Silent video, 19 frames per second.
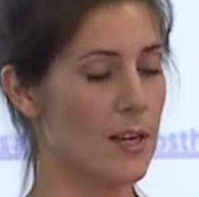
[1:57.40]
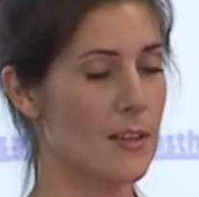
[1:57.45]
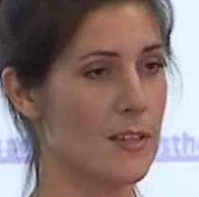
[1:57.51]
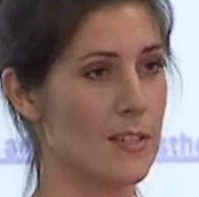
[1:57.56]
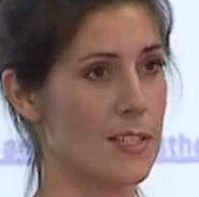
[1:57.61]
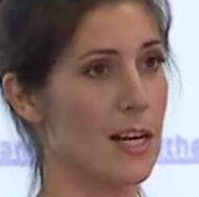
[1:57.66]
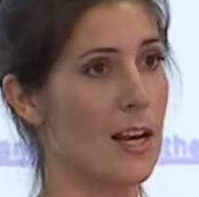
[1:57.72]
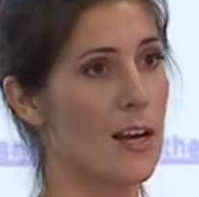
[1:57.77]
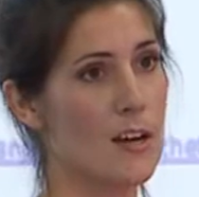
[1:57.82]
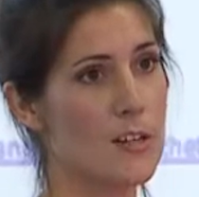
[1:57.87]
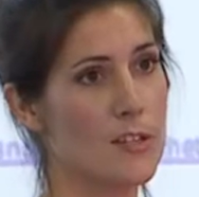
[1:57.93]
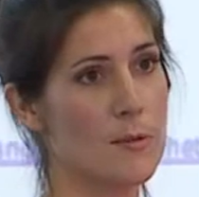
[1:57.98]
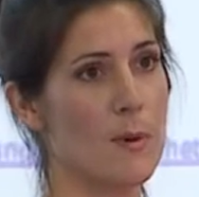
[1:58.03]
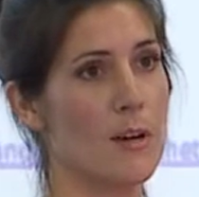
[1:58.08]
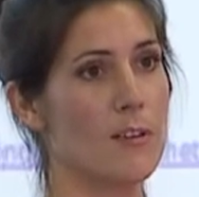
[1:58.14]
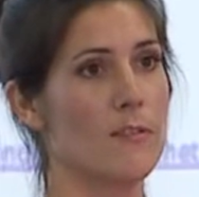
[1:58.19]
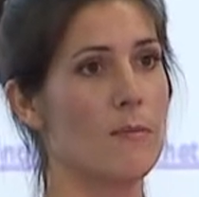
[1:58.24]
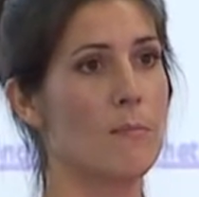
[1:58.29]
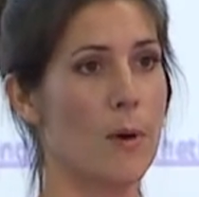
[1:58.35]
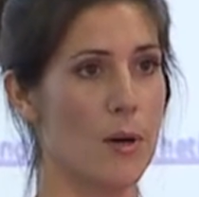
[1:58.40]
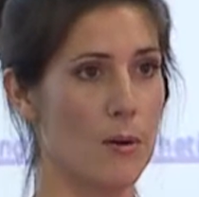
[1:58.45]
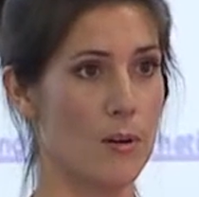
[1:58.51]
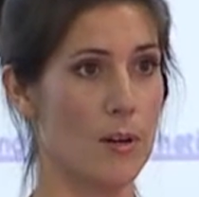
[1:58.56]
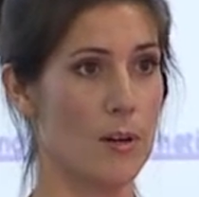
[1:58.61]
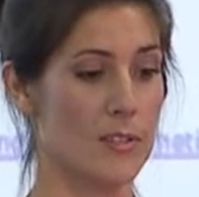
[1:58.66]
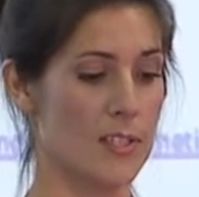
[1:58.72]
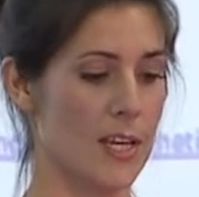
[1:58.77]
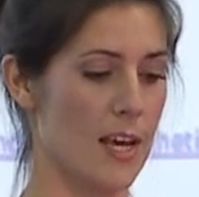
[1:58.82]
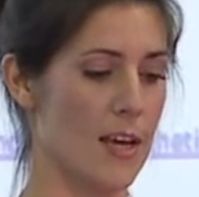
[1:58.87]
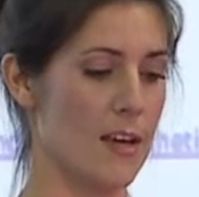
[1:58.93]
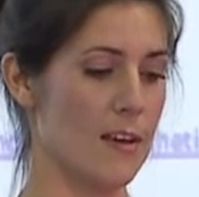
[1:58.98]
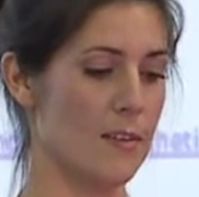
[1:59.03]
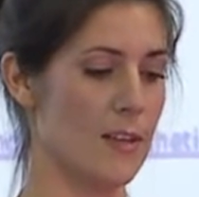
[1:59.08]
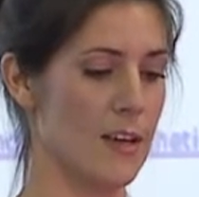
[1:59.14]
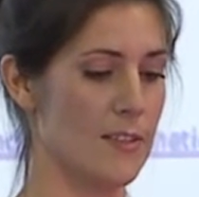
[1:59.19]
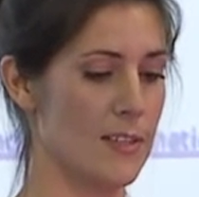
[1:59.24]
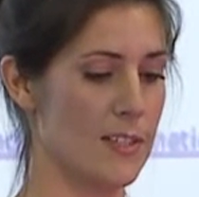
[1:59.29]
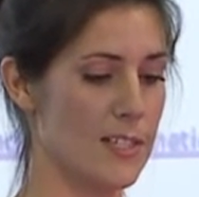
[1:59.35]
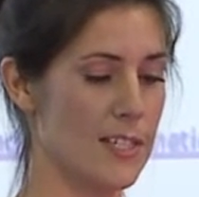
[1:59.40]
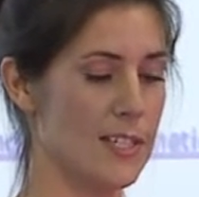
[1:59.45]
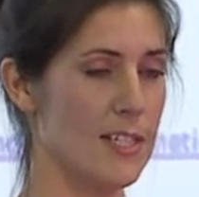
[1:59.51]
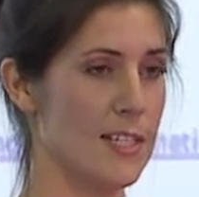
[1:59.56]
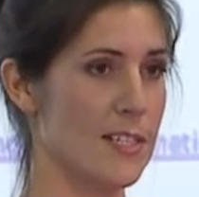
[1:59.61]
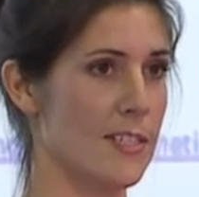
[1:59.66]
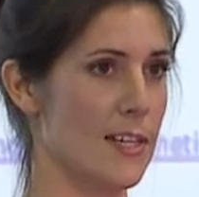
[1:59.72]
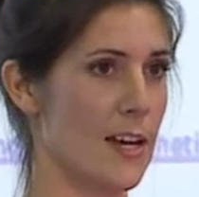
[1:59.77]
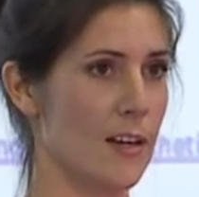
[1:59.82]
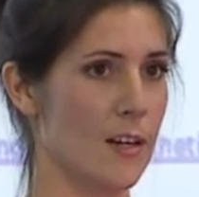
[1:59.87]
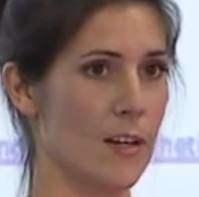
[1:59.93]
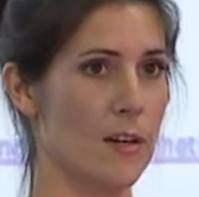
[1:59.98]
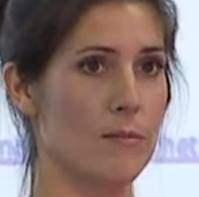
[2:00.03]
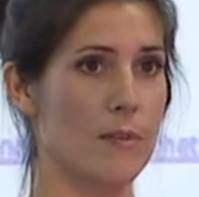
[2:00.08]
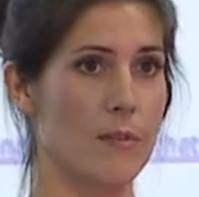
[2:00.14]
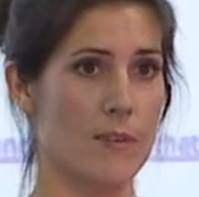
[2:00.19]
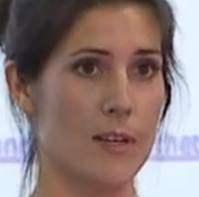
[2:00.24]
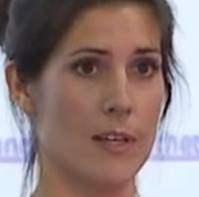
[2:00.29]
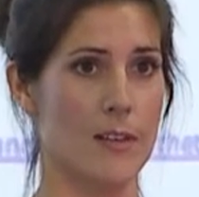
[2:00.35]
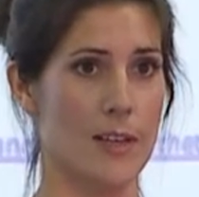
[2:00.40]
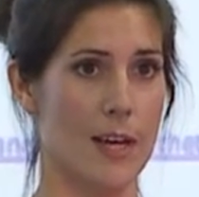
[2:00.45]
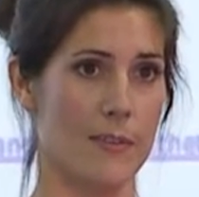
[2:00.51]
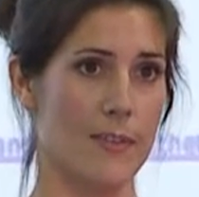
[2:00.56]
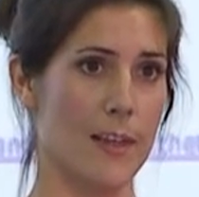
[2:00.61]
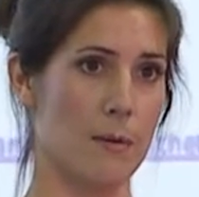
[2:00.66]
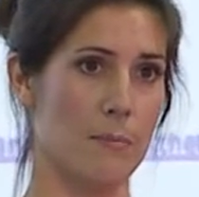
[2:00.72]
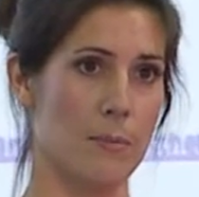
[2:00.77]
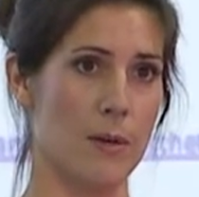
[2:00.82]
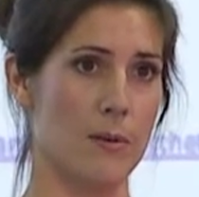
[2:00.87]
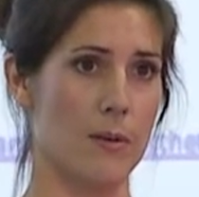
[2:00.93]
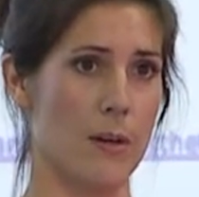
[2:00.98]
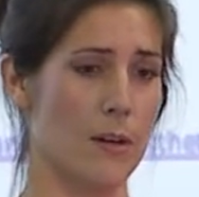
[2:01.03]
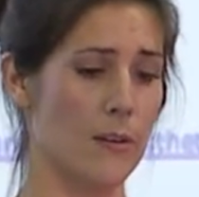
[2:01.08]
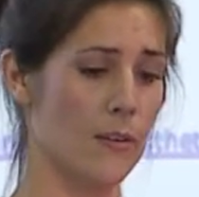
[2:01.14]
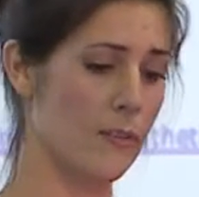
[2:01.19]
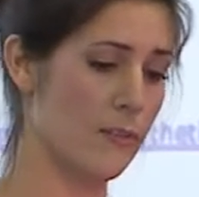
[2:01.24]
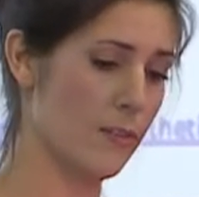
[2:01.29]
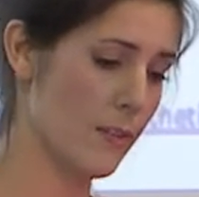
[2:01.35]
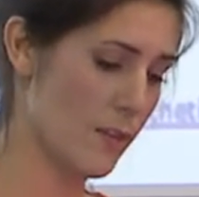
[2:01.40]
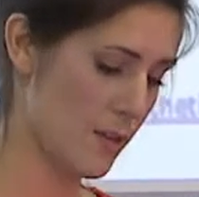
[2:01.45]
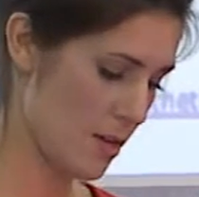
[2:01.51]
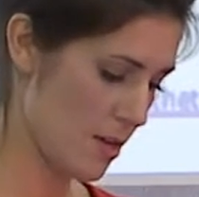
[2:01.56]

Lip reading: There's a large amount of bone loss here, and the CT scan can reveal that bone loss.